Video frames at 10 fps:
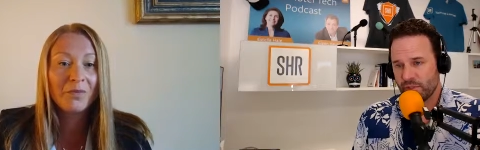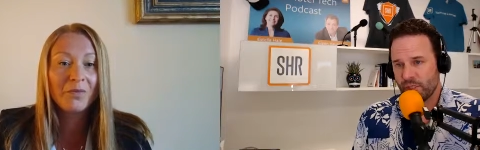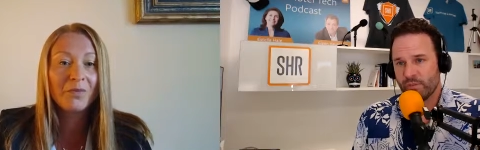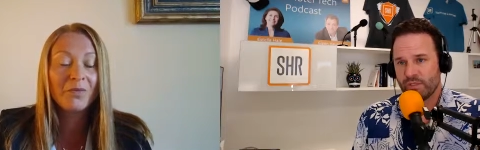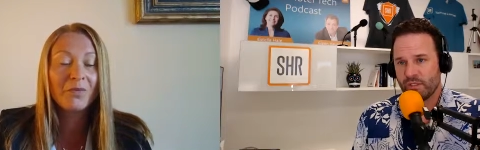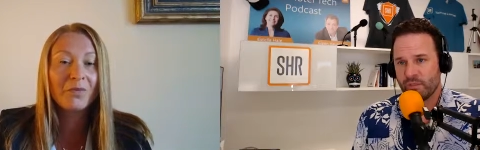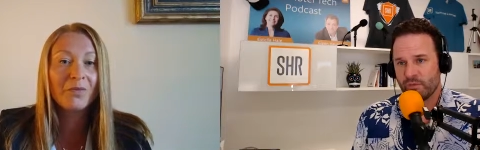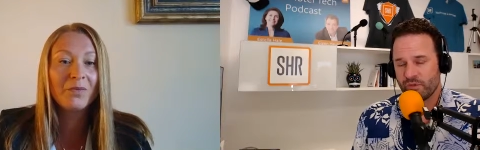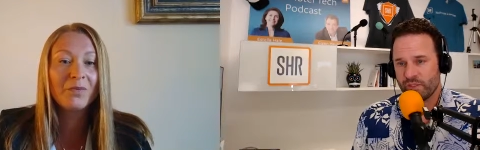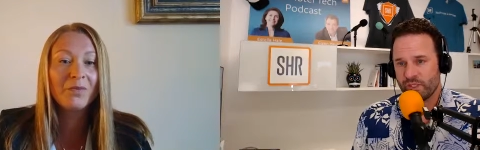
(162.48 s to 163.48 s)
Speaker 1: the
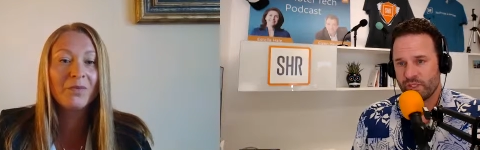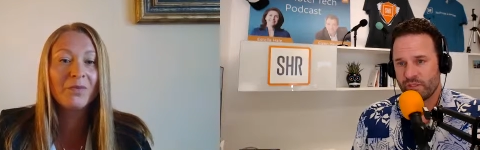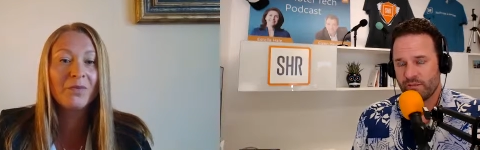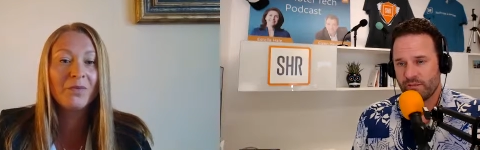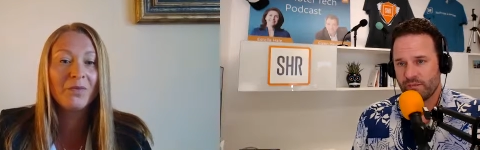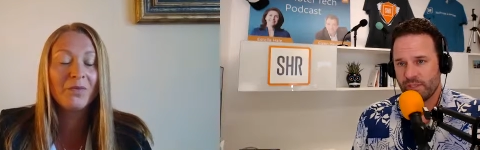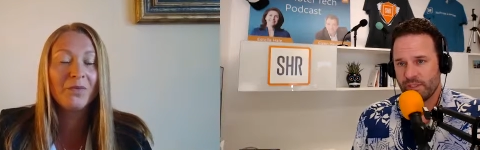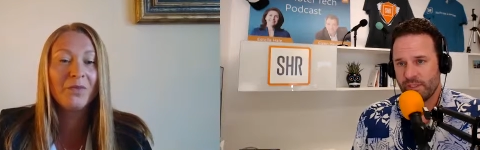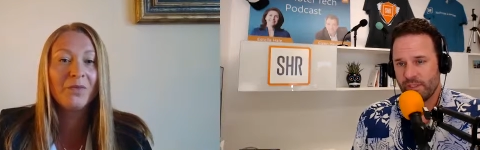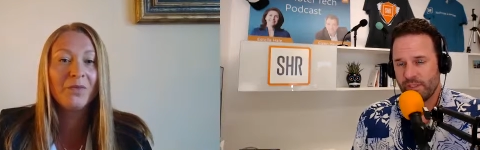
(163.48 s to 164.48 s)
hotel over the weekend.
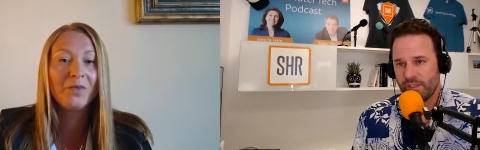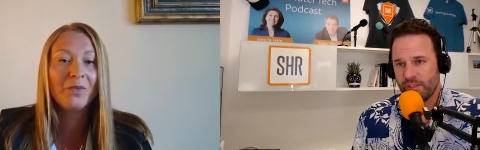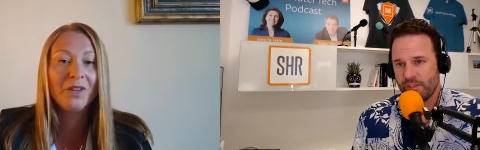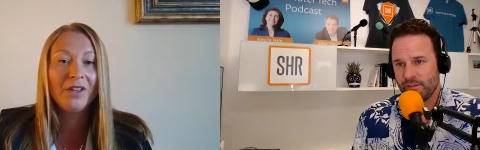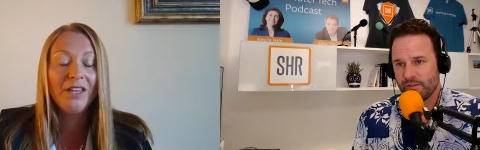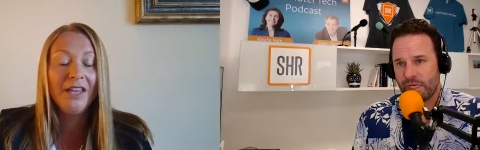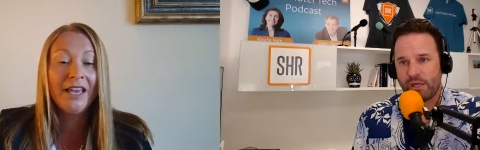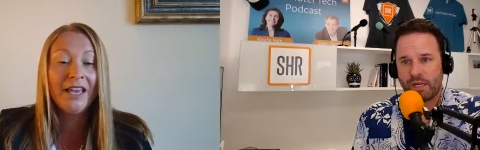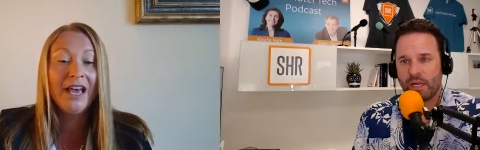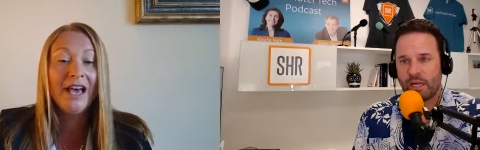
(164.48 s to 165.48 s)
Yeah,
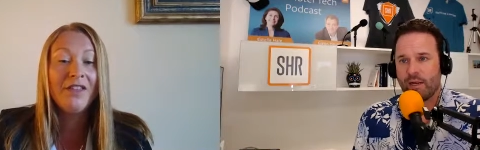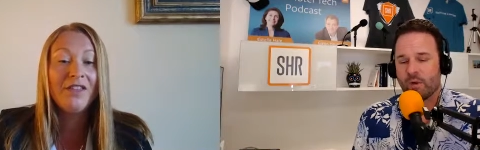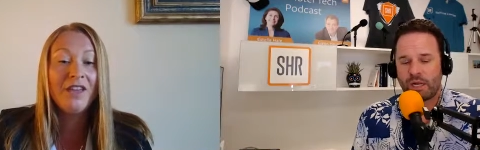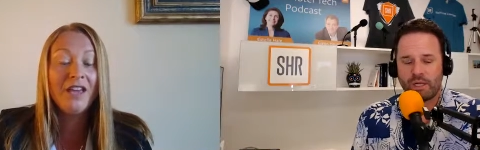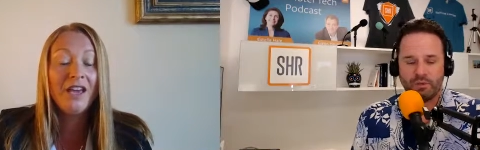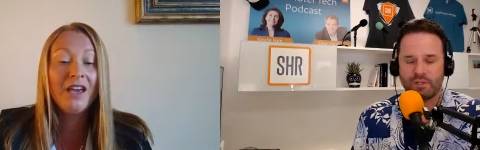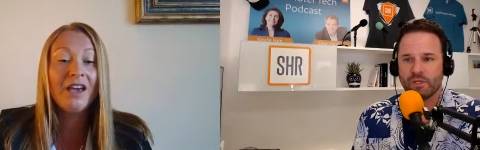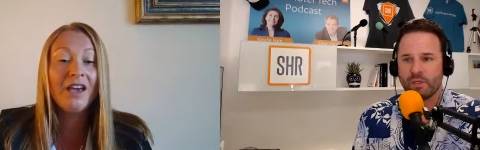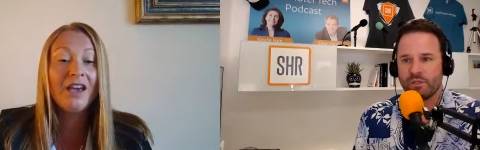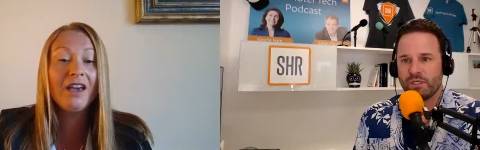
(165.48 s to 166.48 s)
how, how, think, how do you
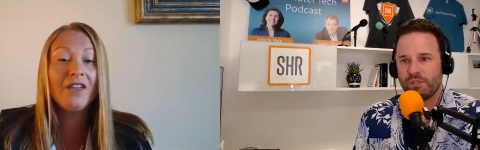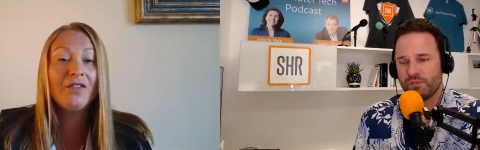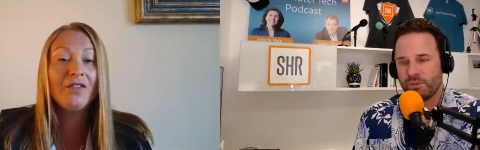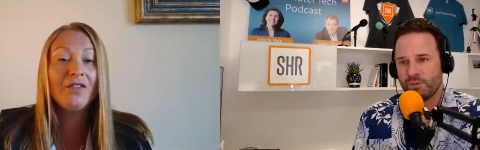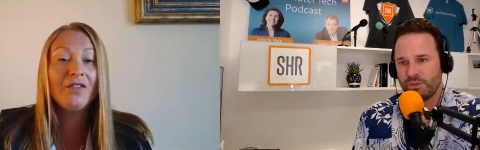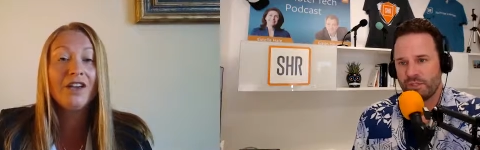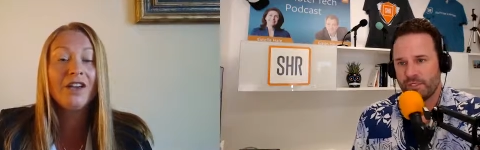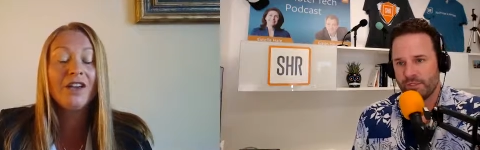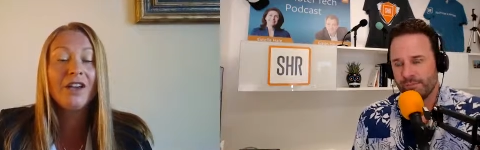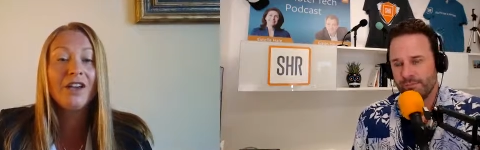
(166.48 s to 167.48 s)
think the hoteliers are
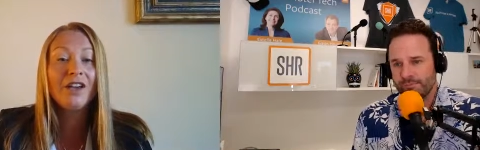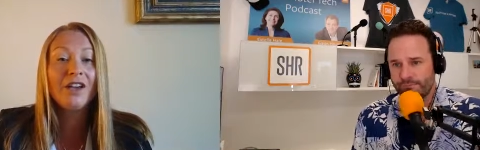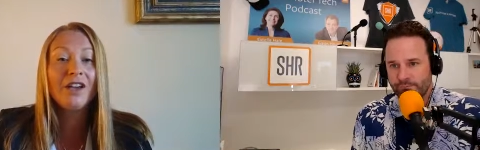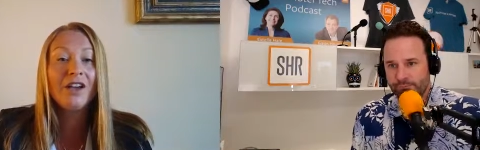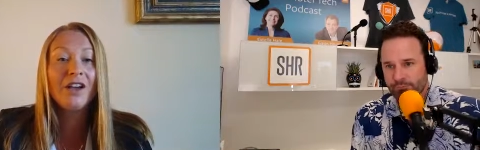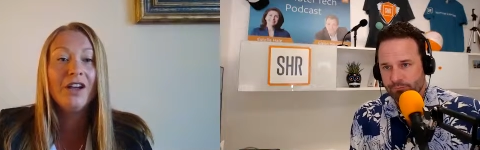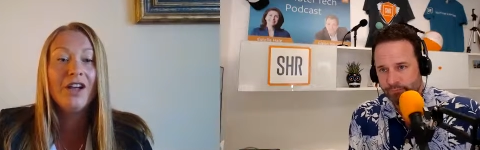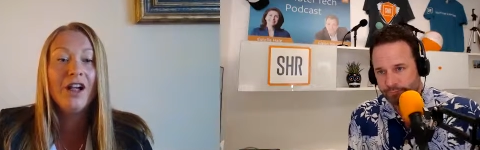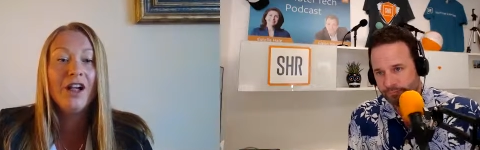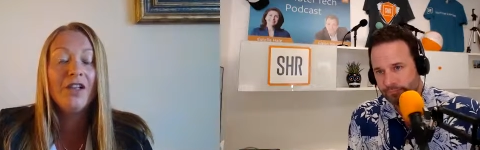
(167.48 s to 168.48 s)
doing there?
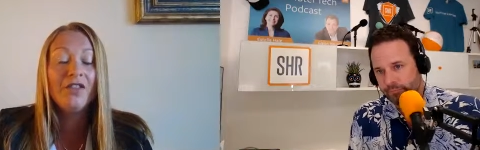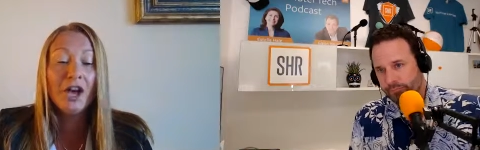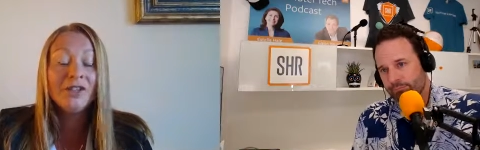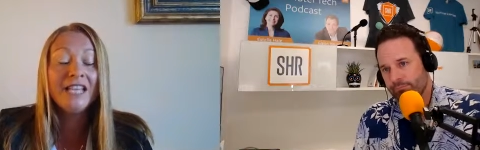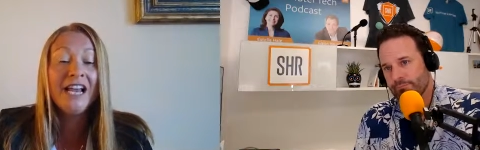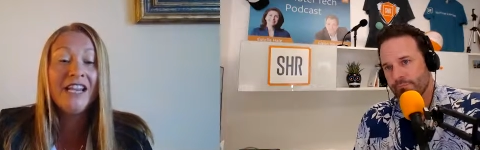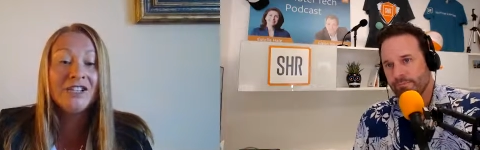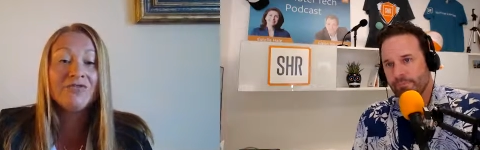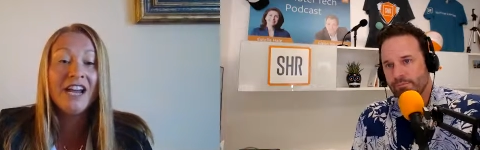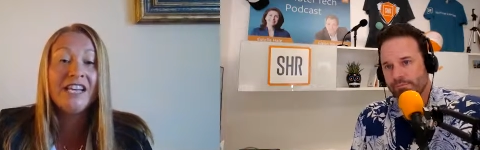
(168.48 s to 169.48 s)
Speaker 2: The hoteliers
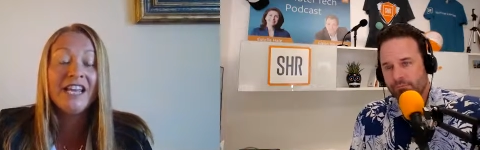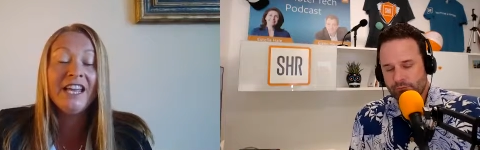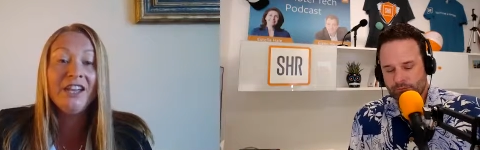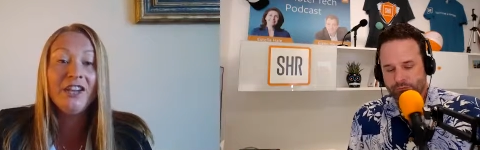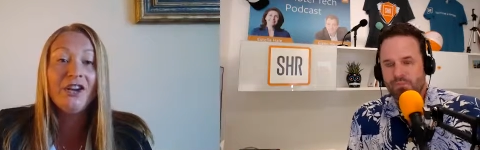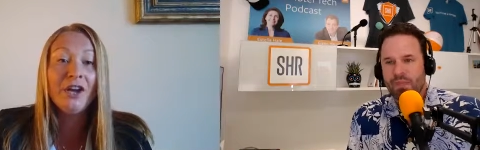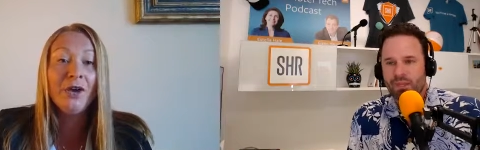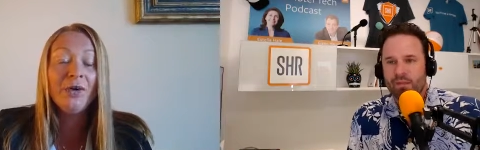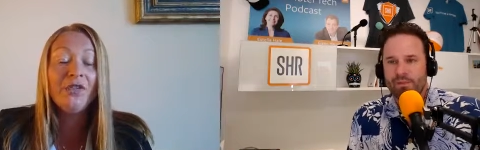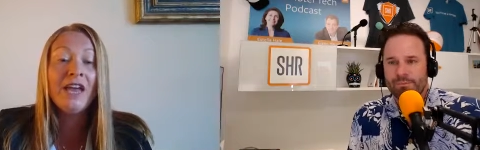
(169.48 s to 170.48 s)
are ready. You
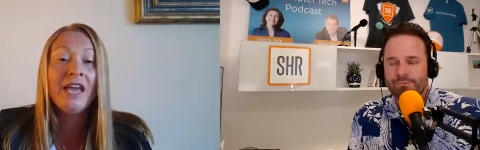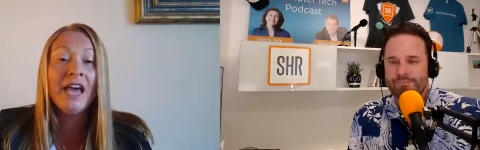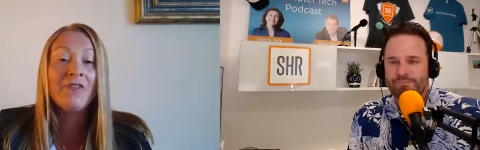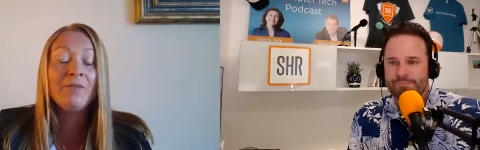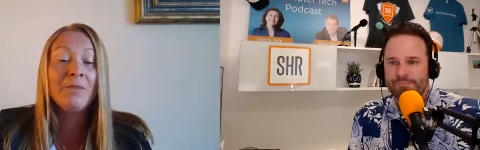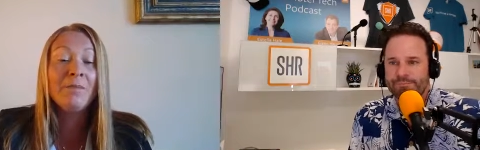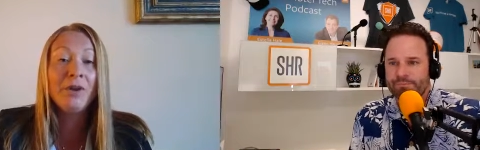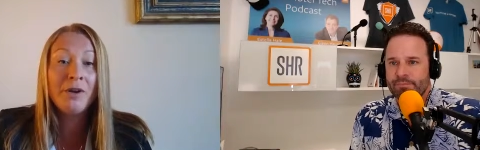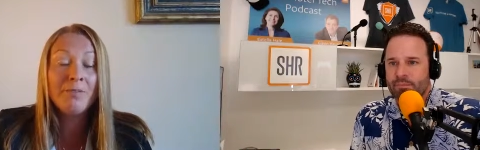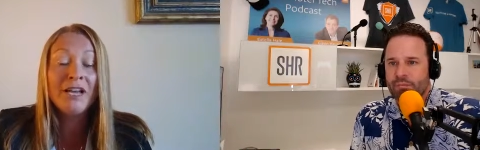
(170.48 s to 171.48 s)
know, they have been
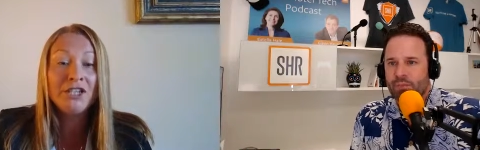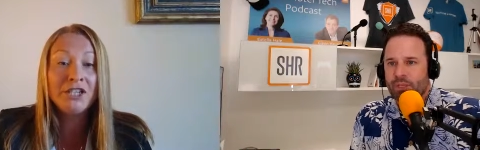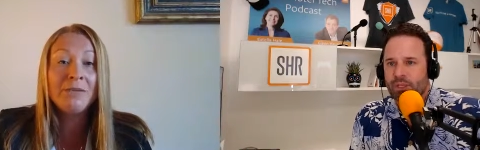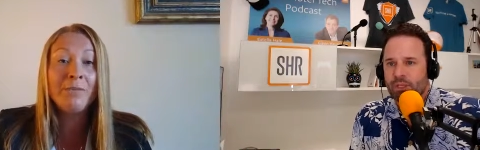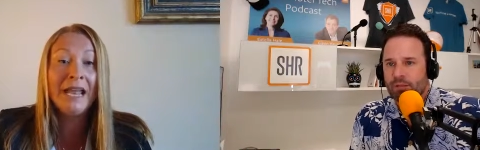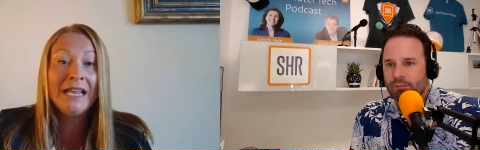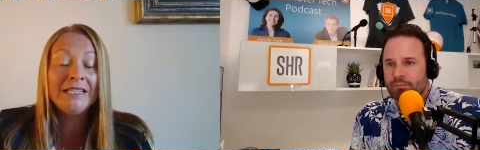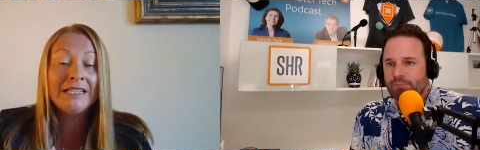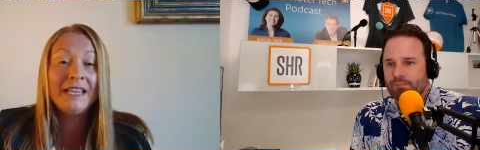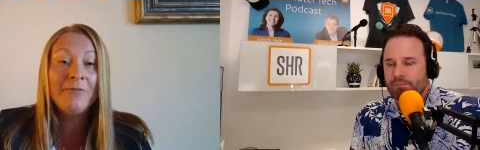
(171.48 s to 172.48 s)
putting measures in place,
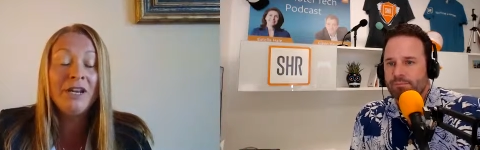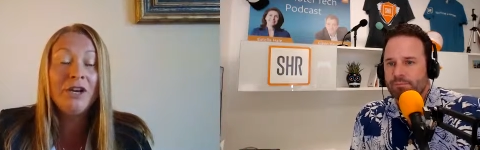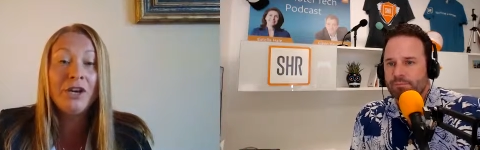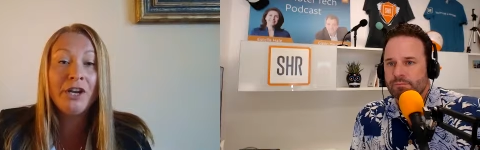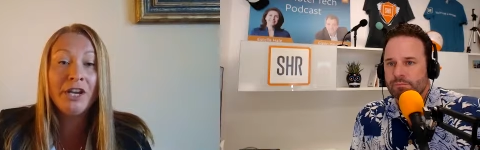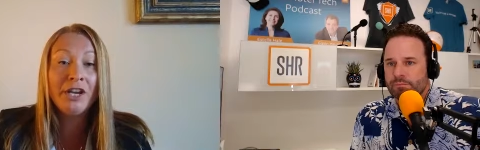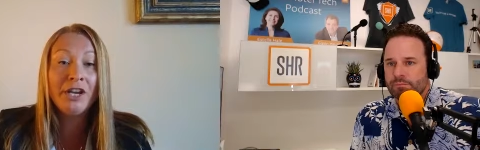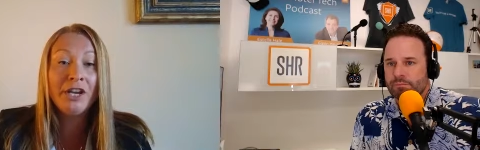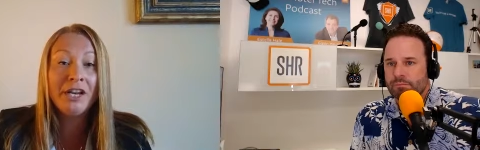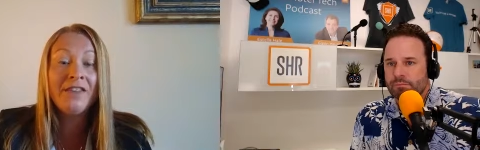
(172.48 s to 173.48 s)
and they've been
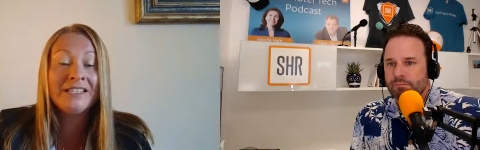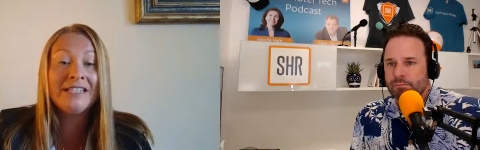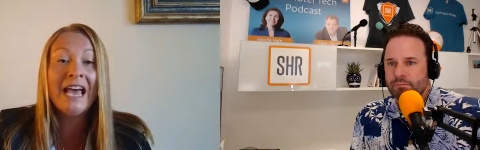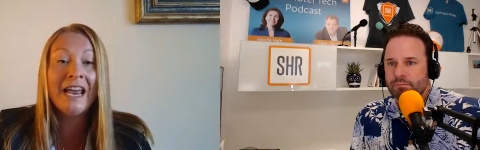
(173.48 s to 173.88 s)
looking at this and